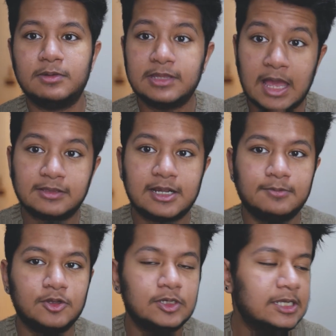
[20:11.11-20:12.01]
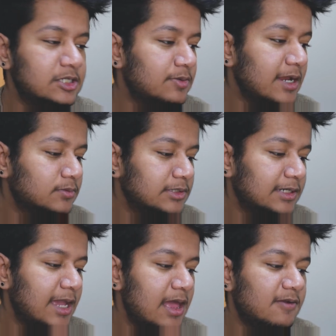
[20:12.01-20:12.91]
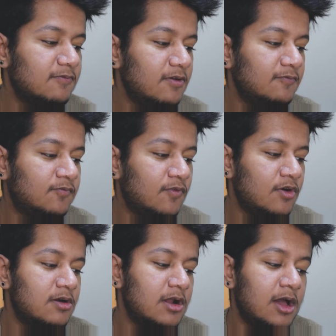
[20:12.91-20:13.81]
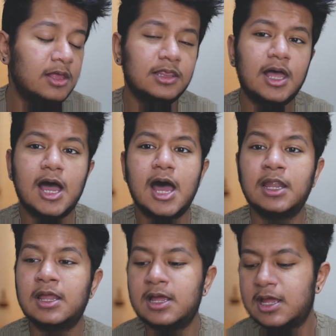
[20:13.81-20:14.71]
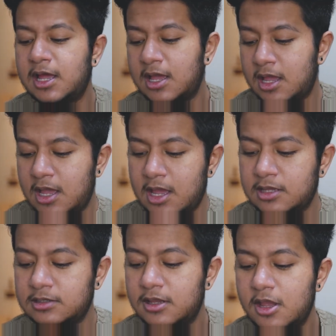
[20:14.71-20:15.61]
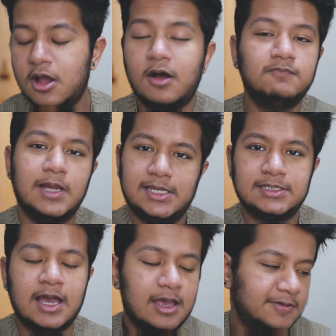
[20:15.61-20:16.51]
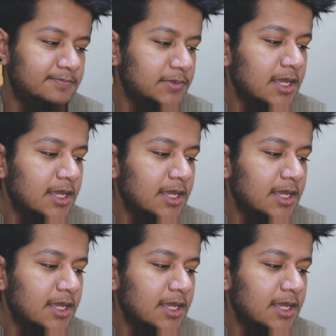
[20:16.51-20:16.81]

And now that I'm going to interact with the cat for a lot of my time.